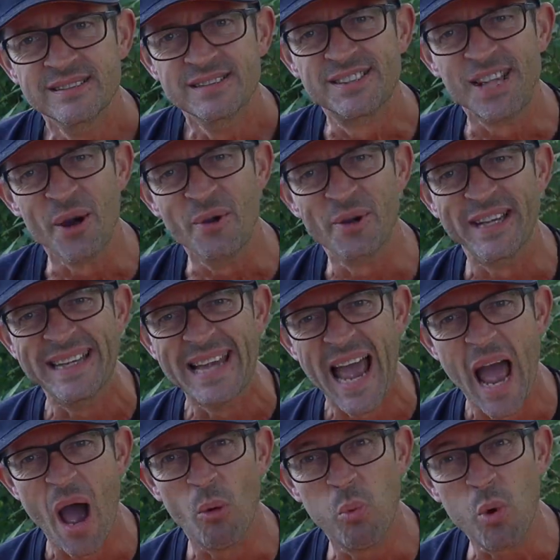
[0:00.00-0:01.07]
So
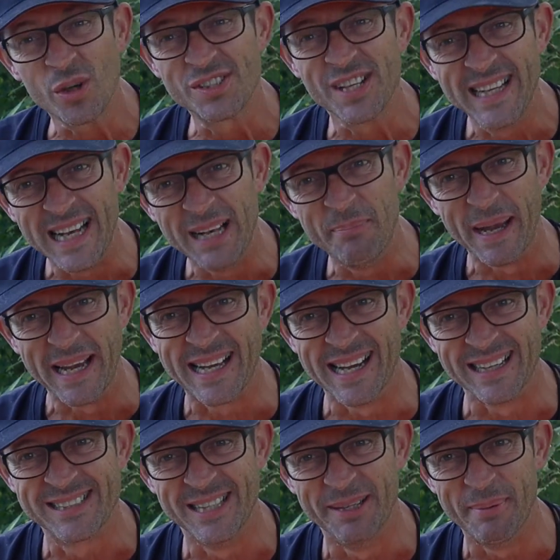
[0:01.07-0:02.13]
yeah, I was a little bit
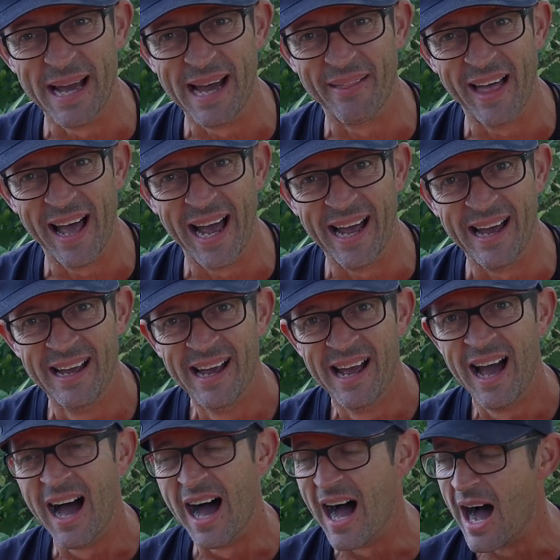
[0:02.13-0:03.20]
gutted about that.
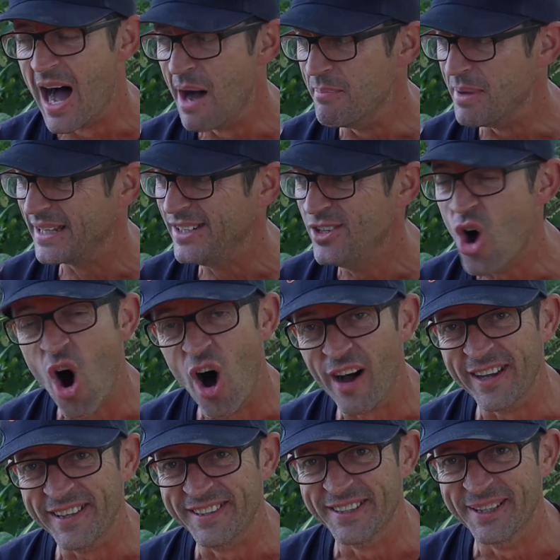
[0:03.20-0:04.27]
Not
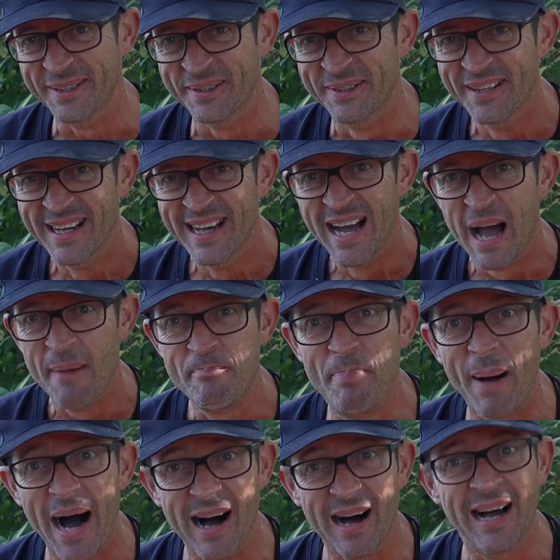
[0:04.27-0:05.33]
ideal,
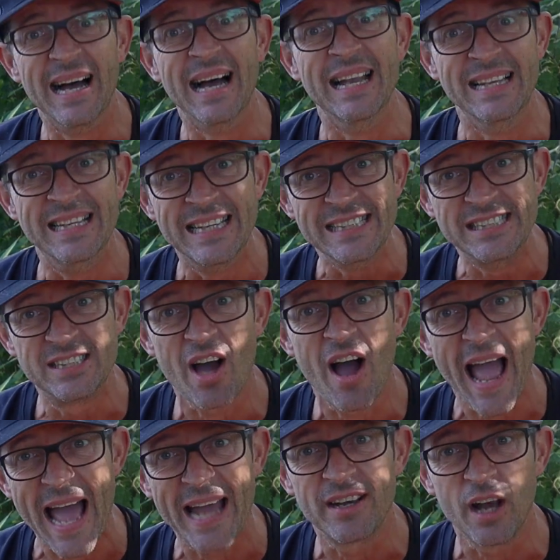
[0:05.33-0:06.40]
but at least I
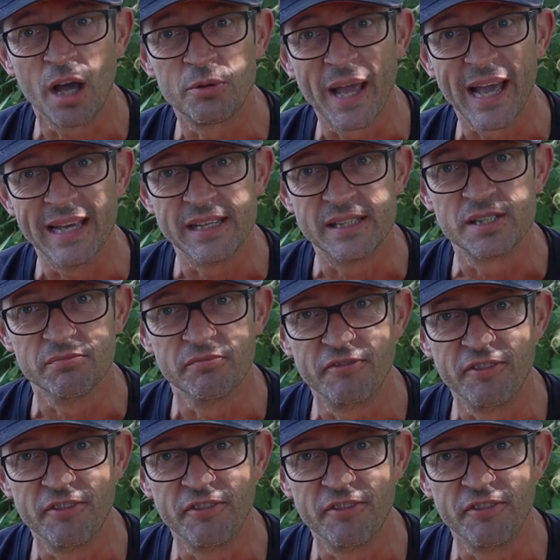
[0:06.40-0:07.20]
had located some